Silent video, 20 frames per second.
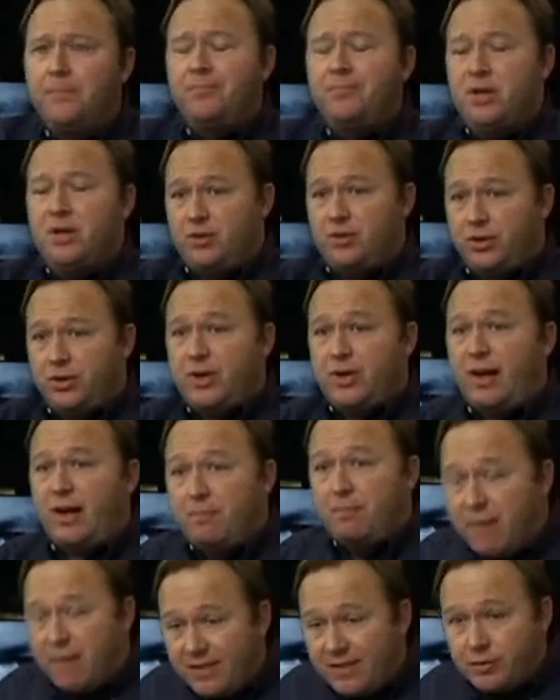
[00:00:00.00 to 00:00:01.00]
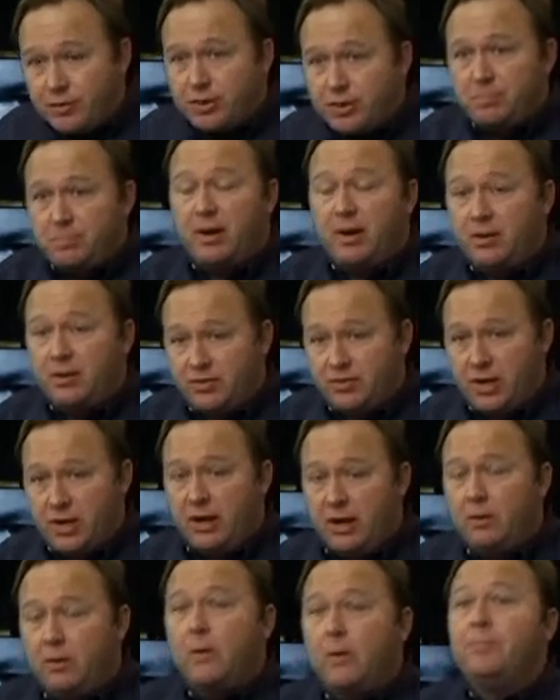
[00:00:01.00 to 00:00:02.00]
This looks like a message is being
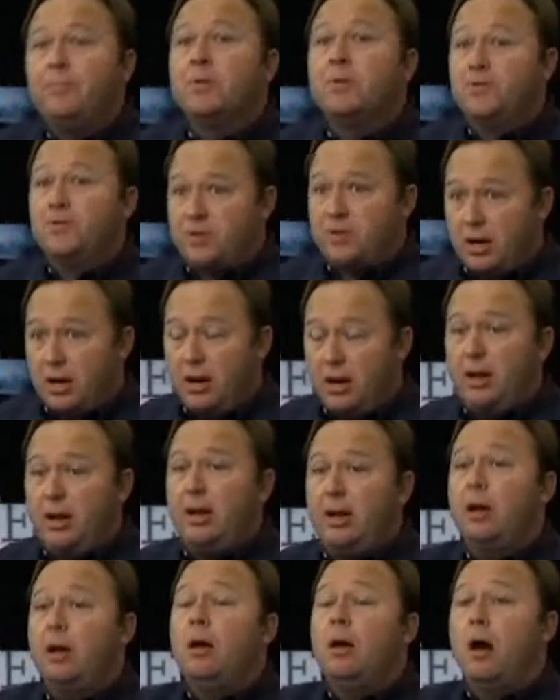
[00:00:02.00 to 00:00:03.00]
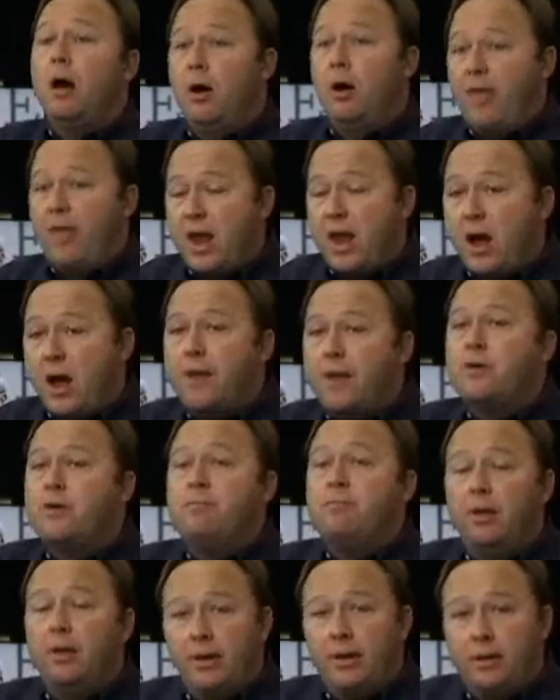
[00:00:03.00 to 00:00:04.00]
sent. Suddenly, oh, that
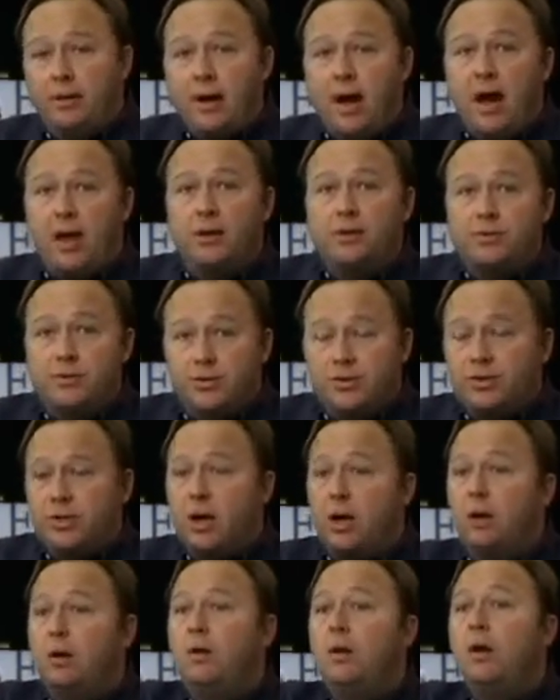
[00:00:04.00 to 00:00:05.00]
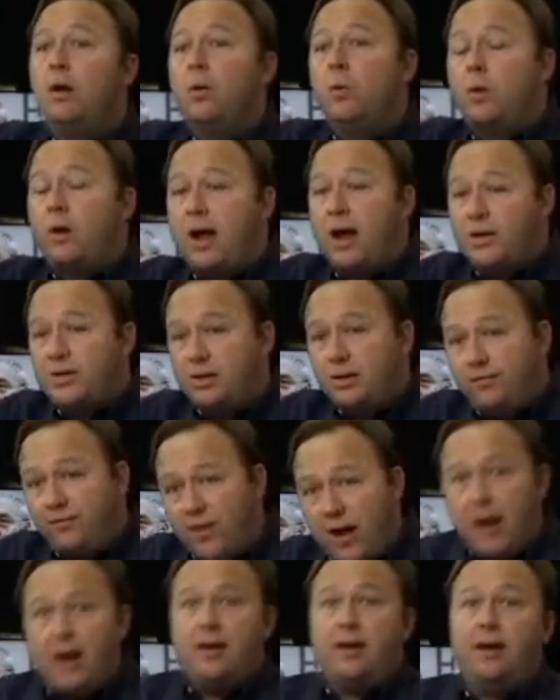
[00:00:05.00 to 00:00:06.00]
$100 billion or so, we're actually
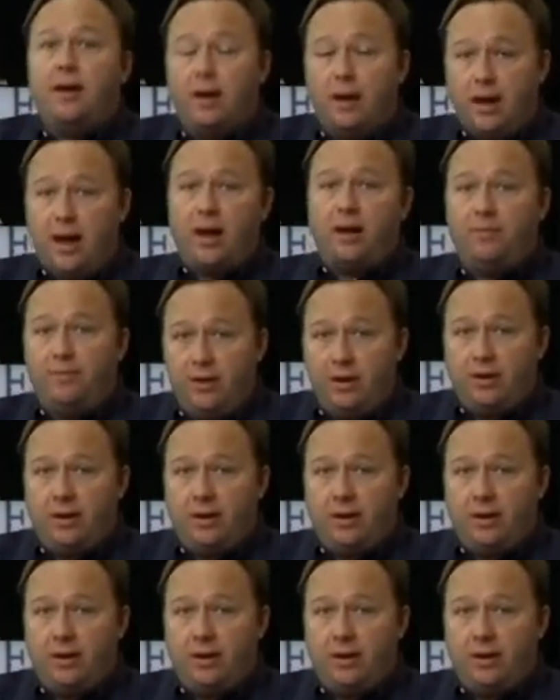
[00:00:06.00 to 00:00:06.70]
finding a lot of it